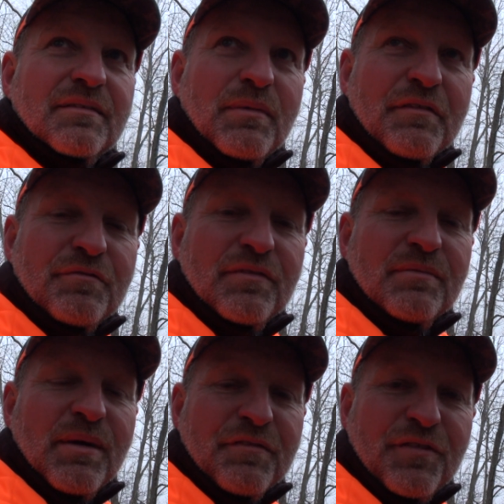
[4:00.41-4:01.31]
my,
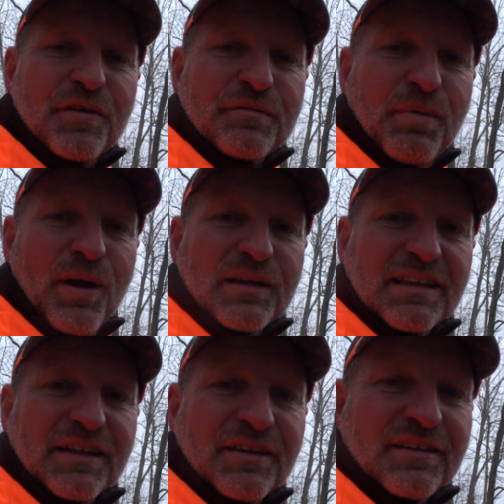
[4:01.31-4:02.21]
my first park
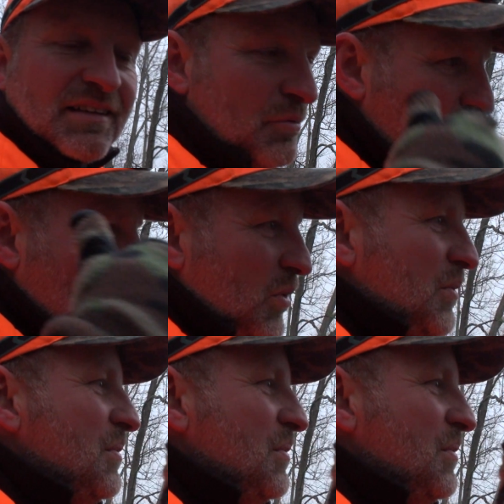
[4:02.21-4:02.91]
deer. Ooh,